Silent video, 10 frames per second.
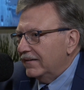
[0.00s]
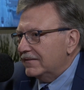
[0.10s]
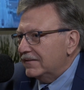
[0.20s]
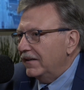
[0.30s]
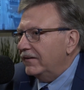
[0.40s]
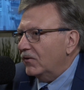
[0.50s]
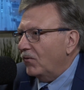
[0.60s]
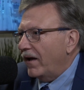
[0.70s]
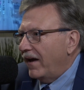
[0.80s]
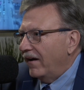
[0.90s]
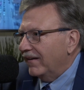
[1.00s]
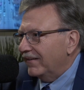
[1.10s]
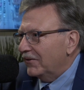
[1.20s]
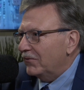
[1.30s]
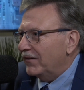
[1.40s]
sneaked around
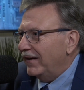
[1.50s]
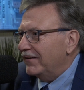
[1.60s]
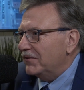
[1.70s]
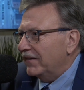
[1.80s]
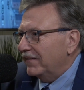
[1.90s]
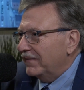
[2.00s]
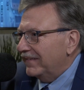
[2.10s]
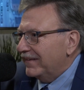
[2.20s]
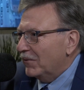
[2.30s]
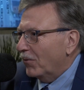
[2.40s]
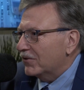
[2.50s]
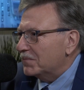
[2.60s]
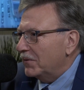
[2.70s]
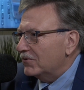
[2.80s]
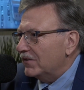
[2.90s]
and heard things you weren't
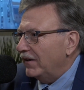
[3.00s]
supposed to